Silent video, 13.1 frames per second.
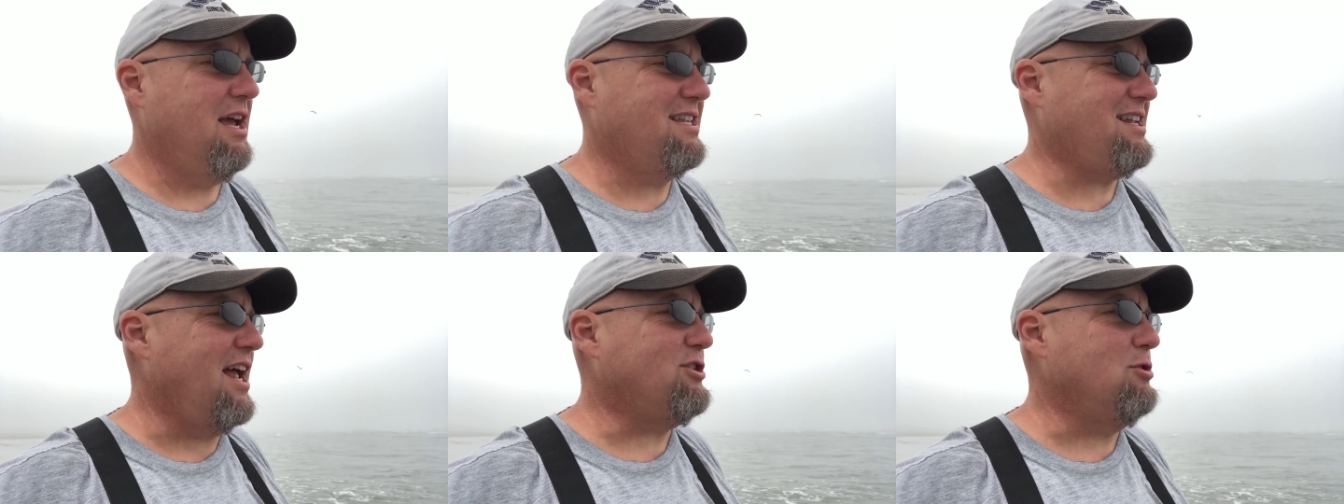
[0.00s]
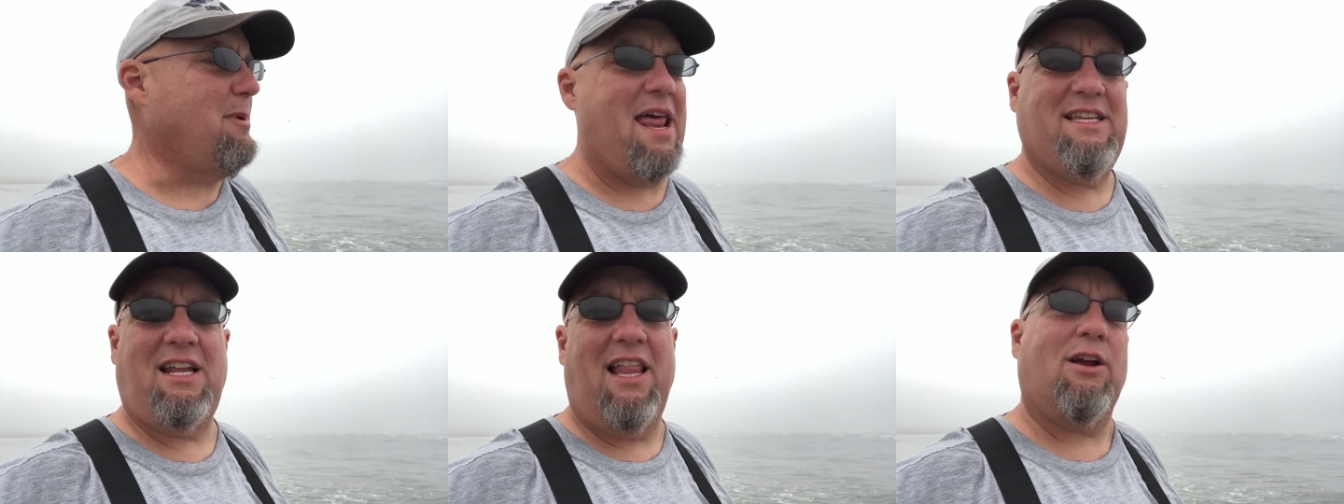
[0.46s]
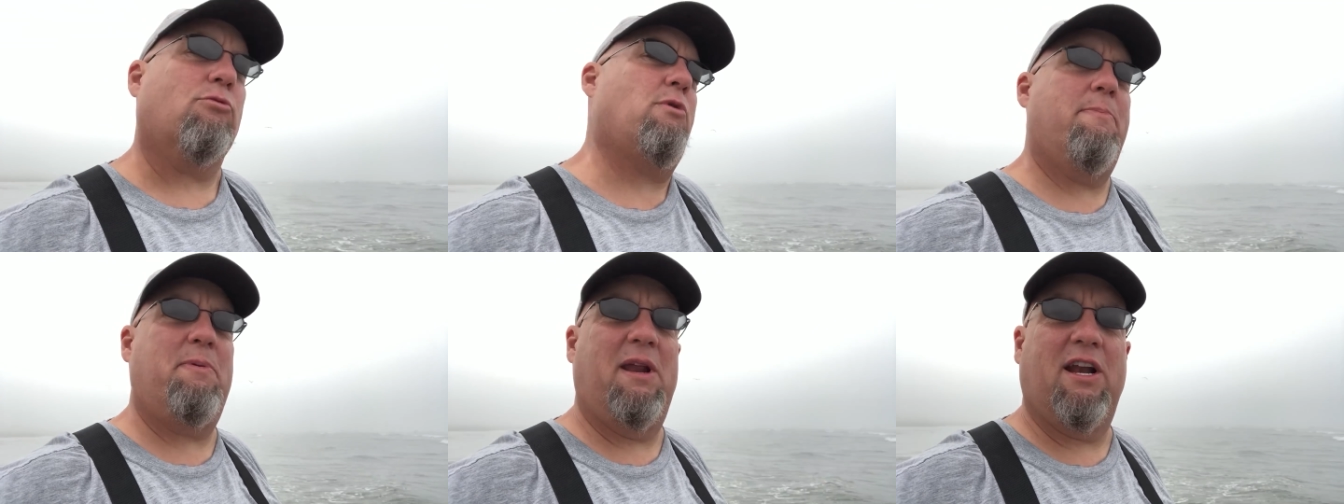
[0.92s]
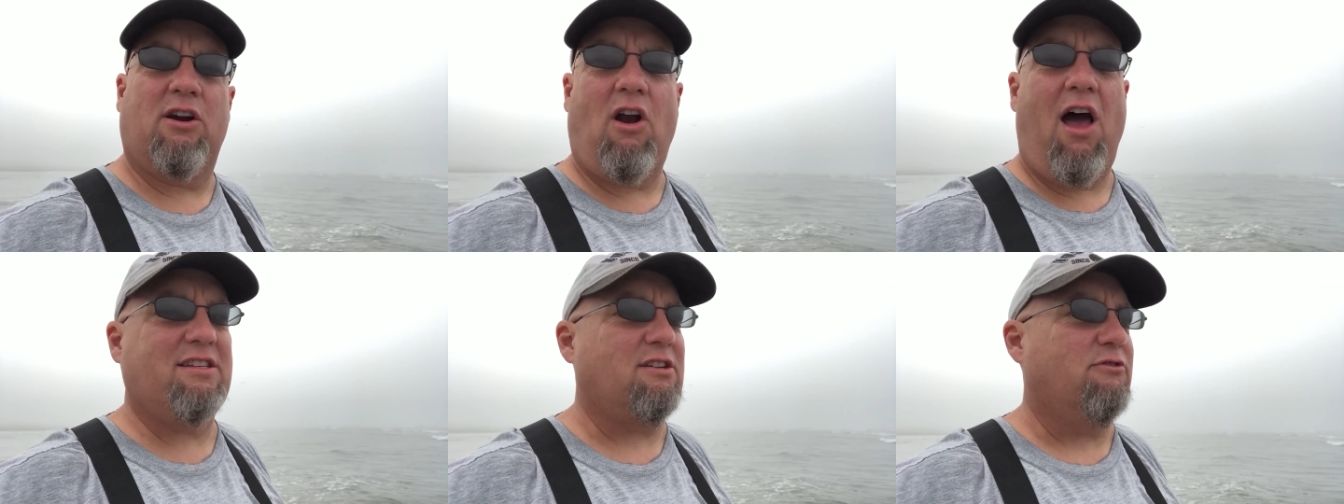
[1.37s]
It's not too bad. It's not like ripping it
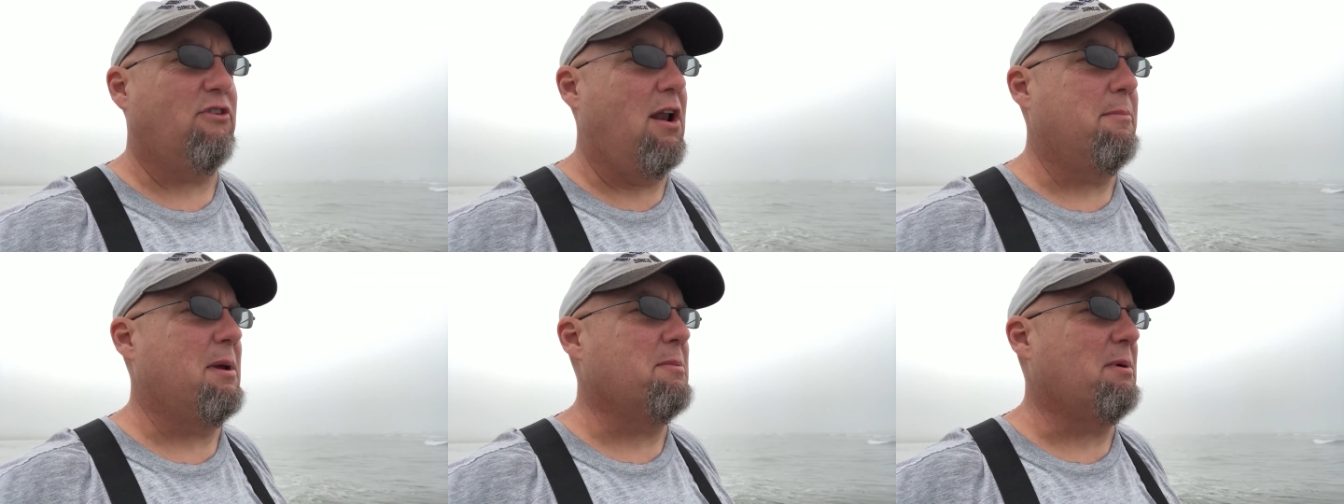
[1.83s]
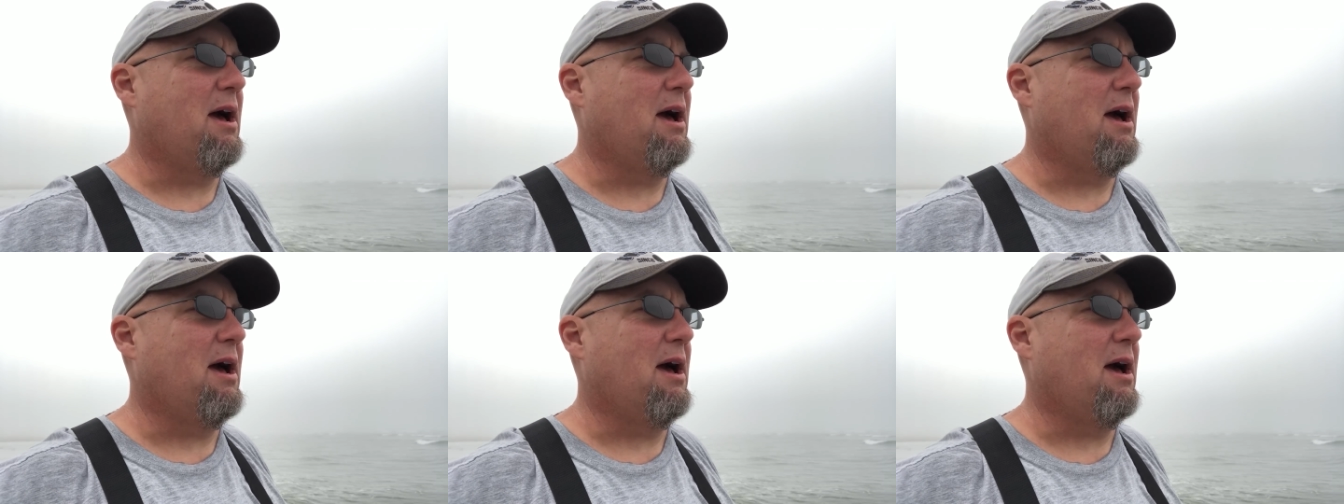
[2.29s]
across in front of me,